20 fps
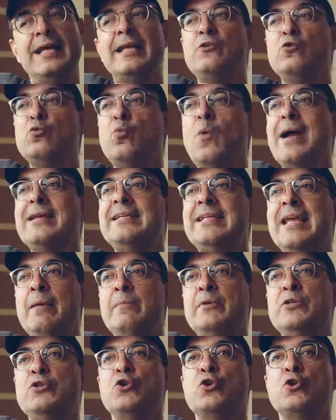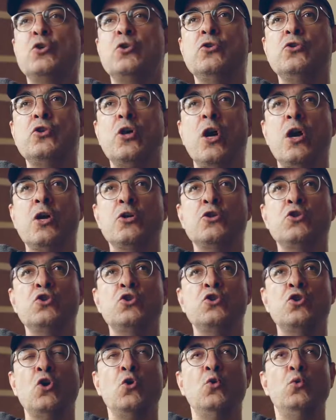That's why damaged girls are
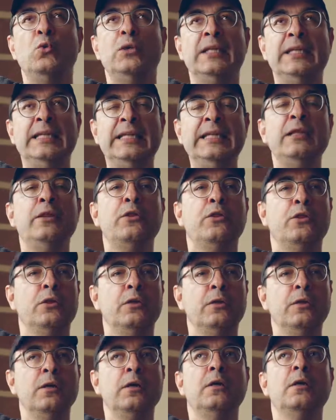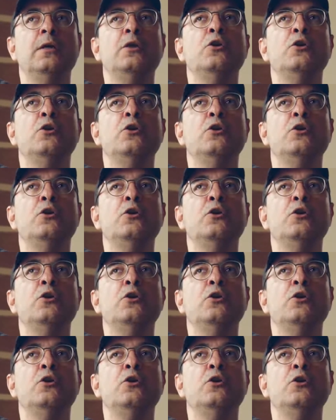so lethal